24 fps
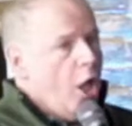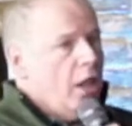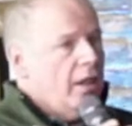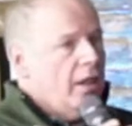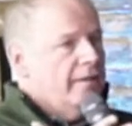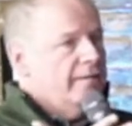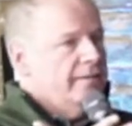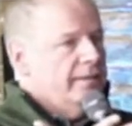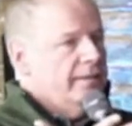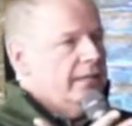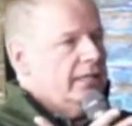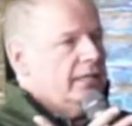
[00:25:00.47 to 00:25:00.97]

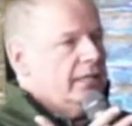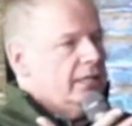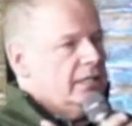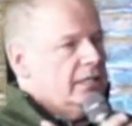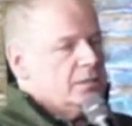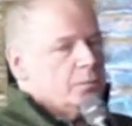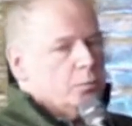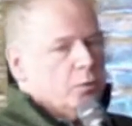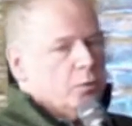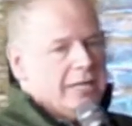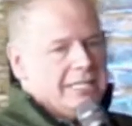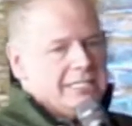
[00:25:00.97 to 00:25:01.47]
of it is
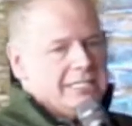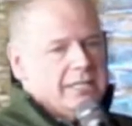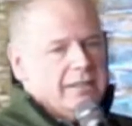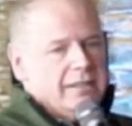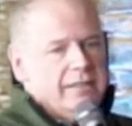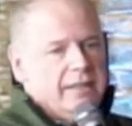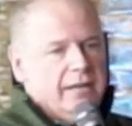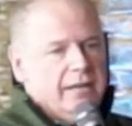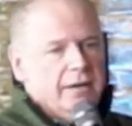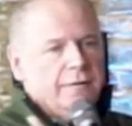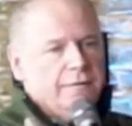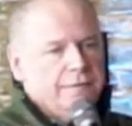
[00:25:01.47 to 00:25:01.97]
present
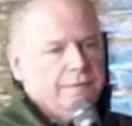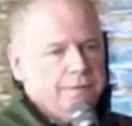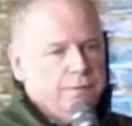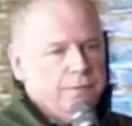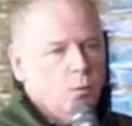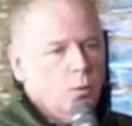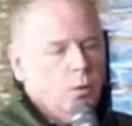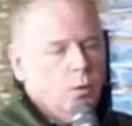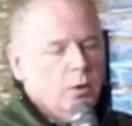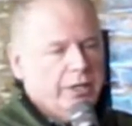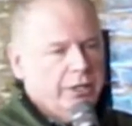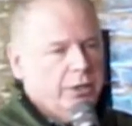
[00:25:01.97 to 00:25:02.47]
there
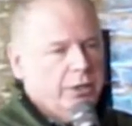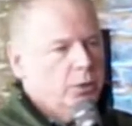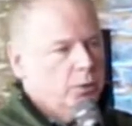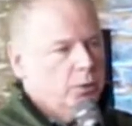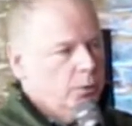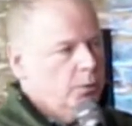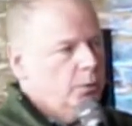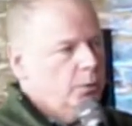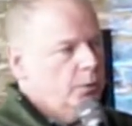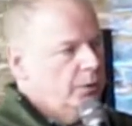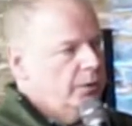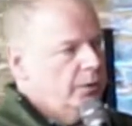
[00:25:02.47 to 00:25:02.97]
for
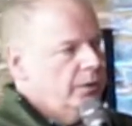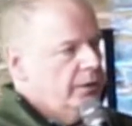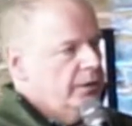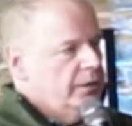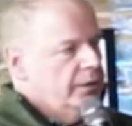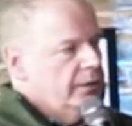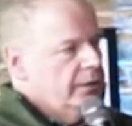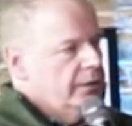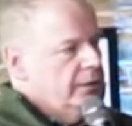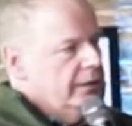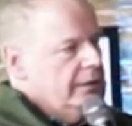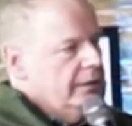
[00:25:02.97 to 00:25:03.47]
you.
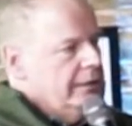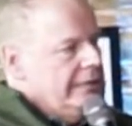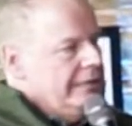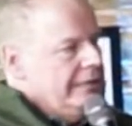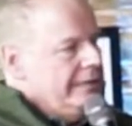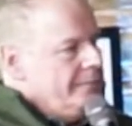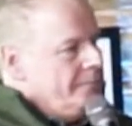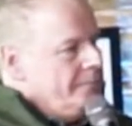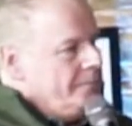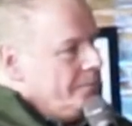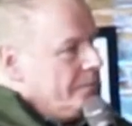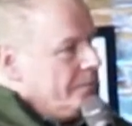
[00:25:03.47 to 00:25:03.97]

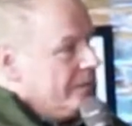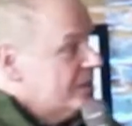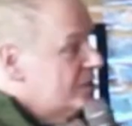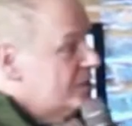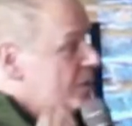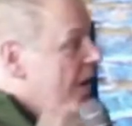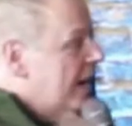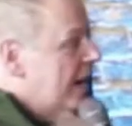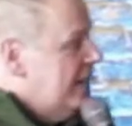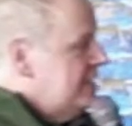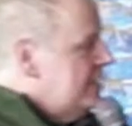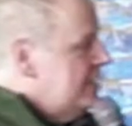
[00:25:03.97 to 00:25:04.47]
So
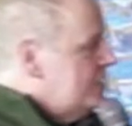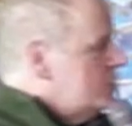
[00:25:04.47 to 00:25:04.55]
I just